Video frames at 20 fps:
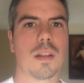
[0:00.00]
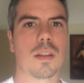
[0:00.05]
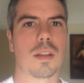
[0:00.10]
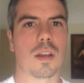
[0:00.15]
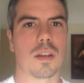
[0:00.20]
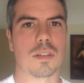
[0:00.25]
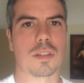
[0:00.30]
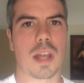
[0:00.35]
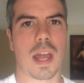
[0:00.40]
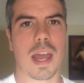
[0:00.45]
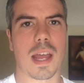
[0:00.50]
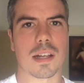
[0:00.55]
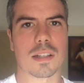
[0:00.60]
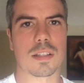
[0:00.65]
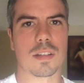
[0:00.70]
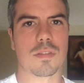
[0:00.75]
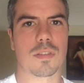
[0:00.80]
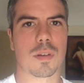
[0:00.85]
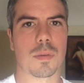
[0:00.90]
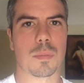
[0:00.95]
Those
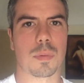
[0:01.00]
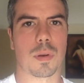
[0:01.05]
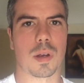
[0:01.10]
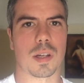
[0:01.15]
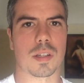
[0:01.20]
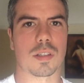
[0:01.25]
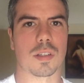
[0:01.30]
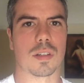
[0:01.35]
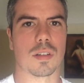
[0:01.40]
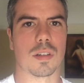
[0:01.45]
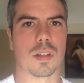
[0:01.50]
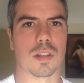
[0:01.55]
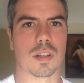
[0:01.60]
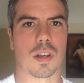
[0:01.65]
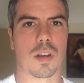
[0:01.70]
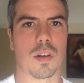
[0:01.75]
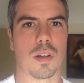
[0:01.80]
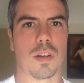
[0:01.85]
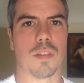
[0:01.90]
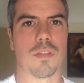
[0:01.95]
active compression, the
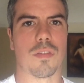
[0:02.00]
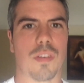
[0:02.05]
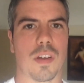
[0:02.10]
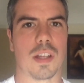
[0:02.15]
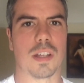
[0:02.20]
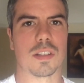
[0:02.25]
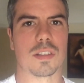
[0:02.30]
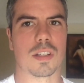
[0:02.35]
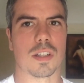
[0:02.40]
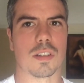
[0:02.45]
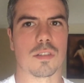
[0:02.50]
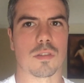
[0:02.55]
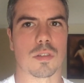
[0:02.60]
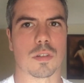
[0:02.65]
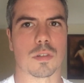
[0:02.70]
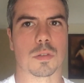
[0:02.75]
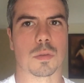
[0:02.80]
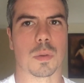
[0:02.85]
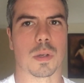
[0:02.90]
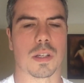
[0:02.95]
kind of V-sit
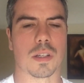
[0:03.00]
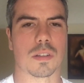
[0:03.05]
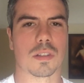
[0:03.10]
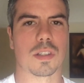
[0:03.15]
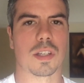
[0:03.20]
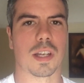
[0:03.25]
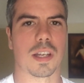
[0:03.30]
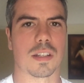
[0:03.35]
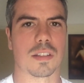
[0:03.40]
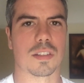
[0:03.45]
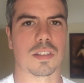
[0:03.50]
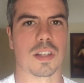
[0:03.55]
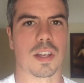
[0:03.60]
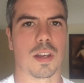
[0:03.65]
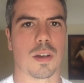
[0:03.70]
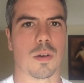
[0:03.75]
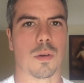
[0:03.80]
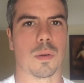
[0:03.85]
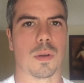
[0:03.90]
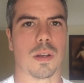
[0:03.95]
drills where you're sitting
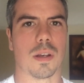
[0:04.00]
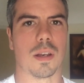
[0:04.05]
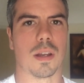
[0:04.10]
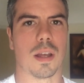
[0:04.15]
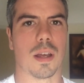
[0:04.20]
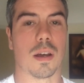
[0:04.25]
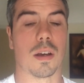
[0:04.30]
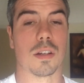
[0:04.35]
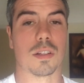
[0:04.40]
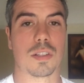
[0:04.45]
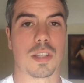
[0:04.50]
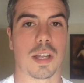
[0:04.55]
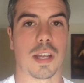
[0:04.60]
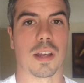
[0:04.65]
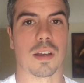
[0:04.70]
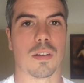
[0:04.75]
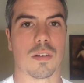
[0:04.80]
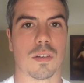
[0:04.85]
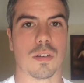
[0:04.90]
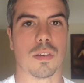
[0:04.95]
still and
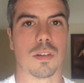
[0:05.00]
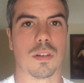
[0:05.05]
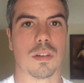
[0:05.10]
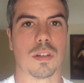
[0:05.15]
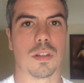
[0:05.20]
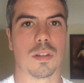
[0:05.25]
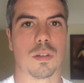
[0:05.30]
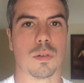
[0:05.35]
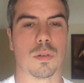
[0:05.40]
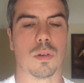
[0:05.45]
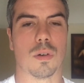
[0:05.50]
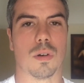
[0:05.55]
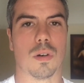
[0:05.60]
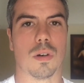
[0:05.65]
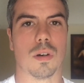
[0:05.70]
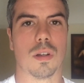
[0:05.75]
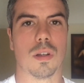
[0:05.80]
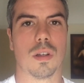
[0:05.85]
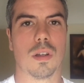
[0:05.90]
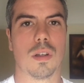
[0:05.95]
sitting on your